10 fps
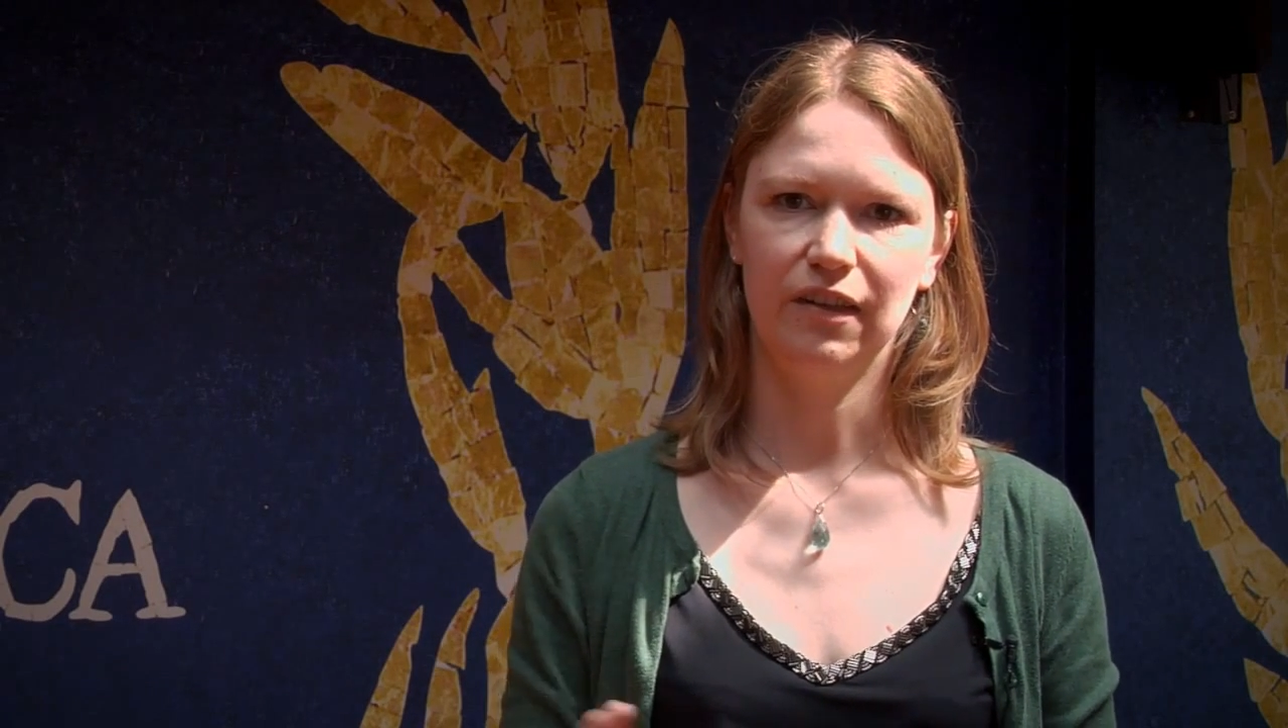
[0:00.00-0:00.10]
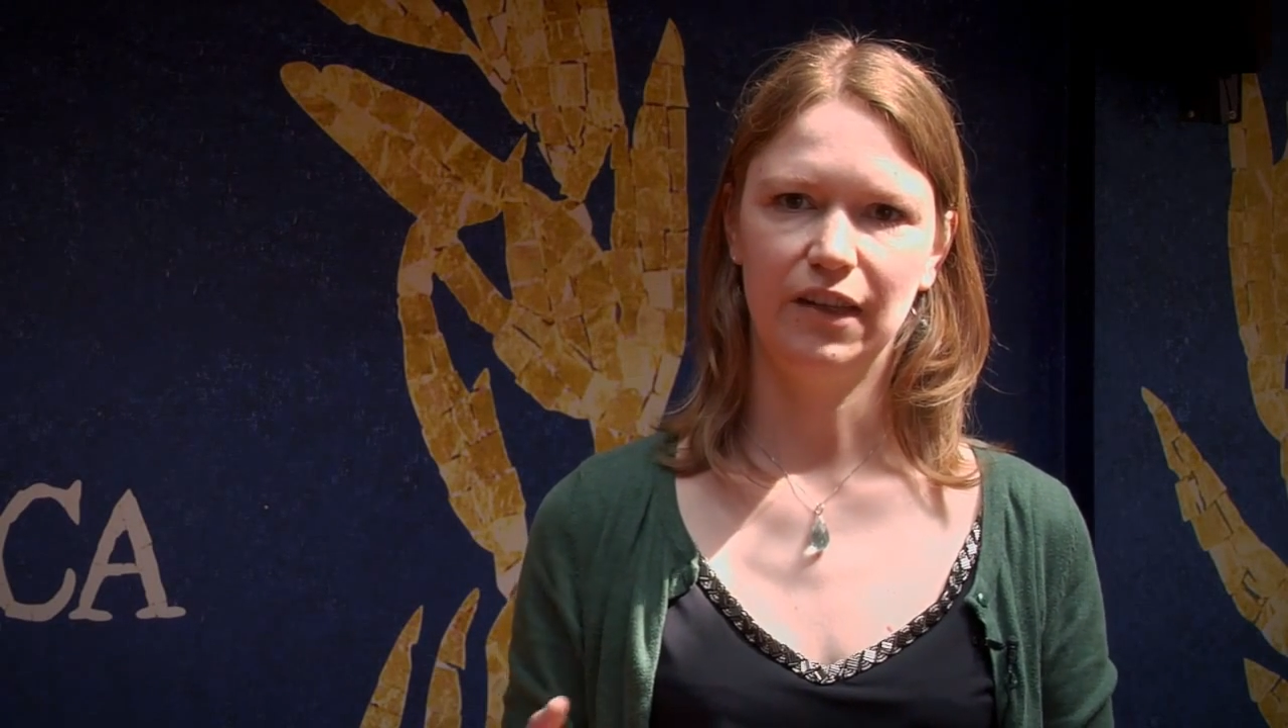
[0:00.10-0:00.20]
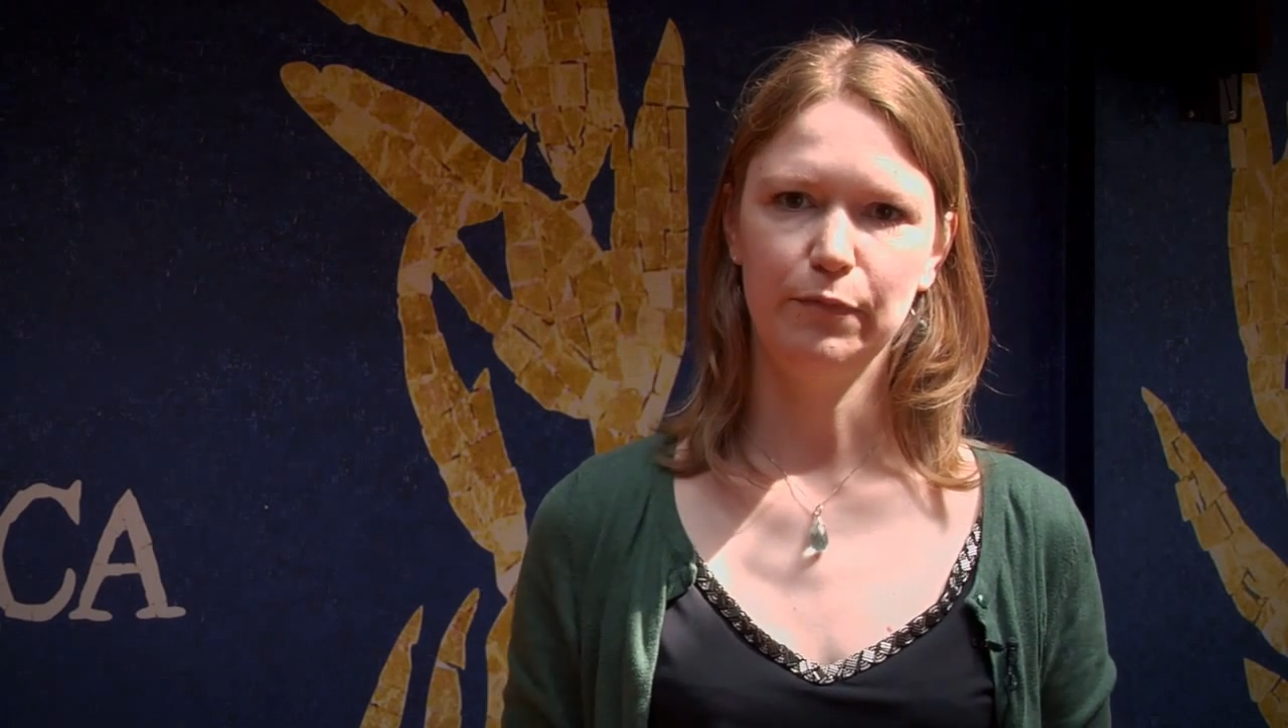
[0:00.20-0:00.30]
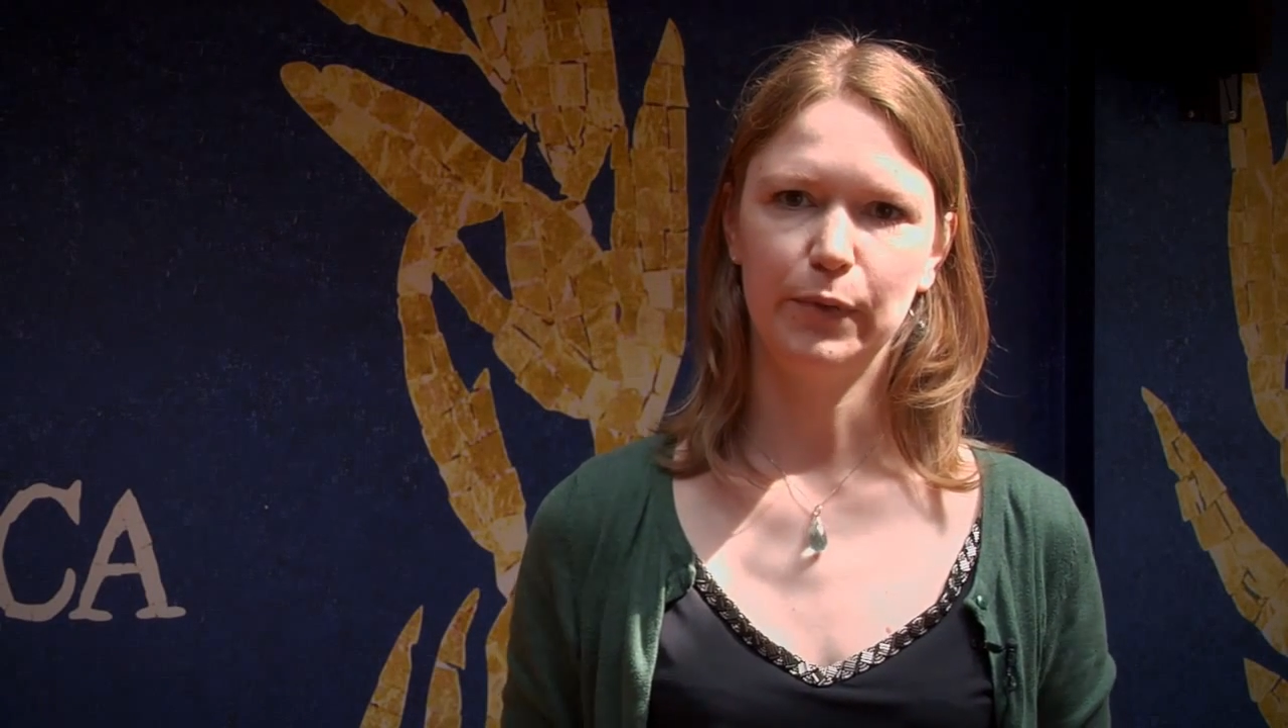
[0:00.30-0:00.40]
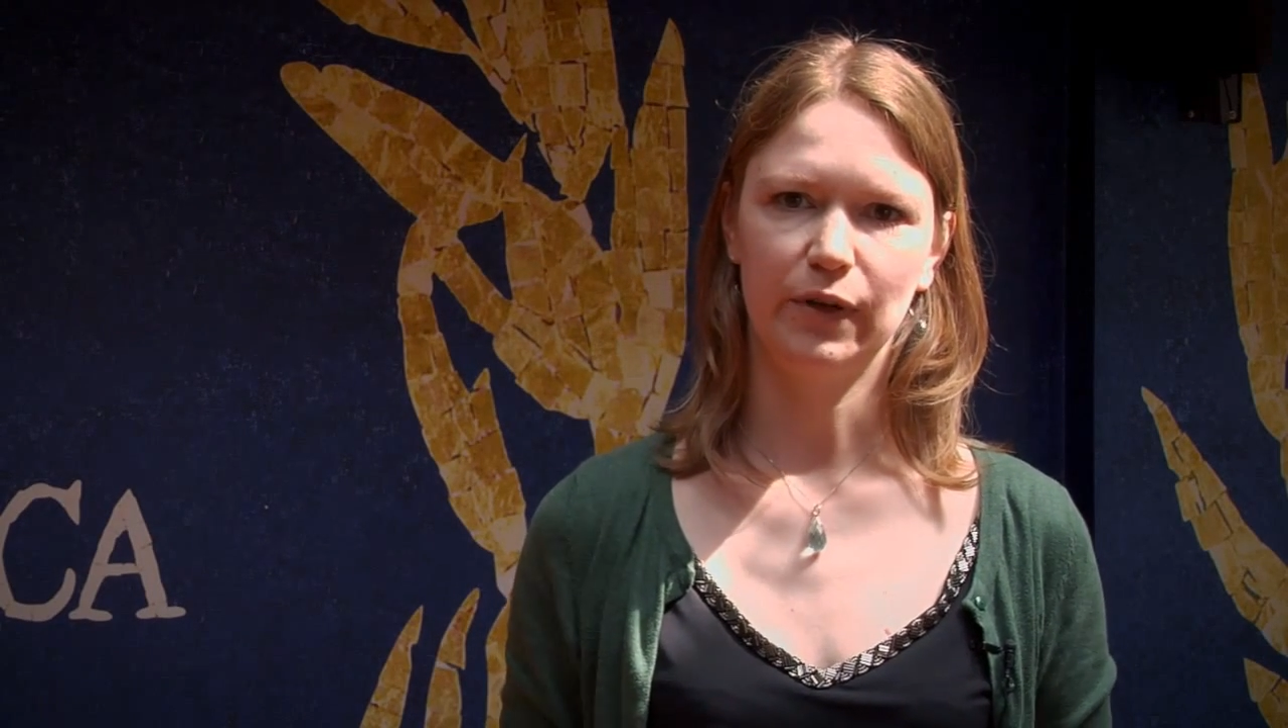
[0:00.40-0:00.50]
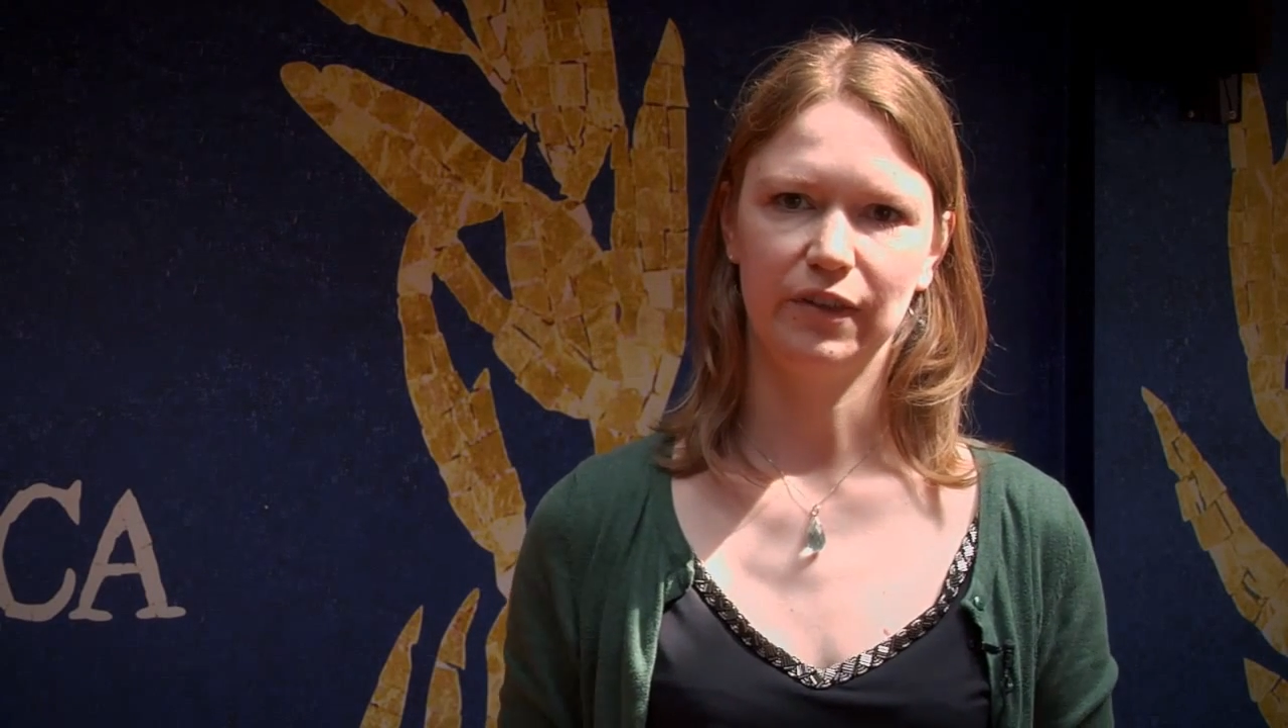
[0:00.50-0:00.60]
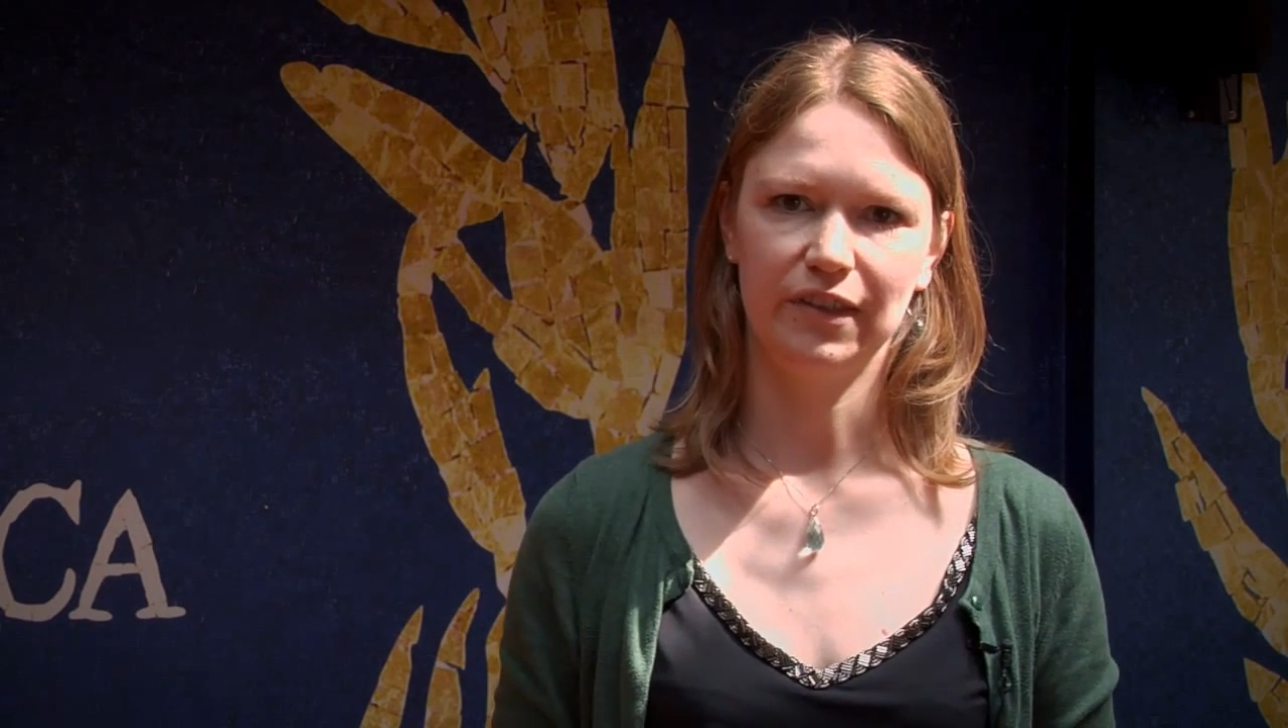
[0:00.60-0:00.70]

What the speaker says: a deeper